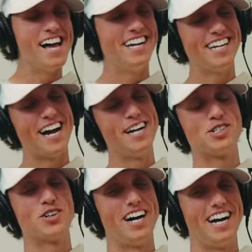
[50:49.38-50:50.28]
I I
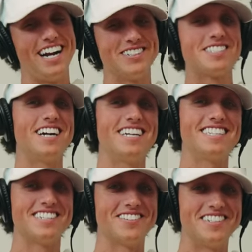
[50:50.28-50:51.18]
tried. I was trying to
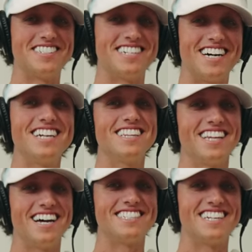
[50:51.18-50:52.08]
hit this one shot
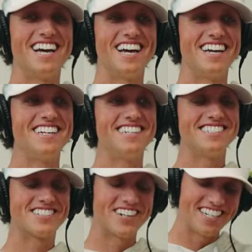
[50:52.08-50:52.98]
last night
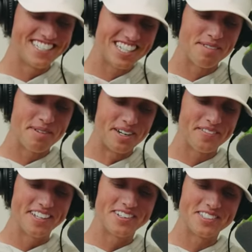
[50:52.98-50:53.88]
and trying to skip it
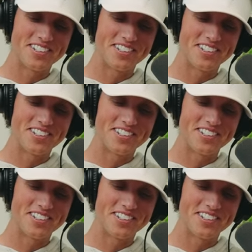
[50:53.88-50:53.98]
off that little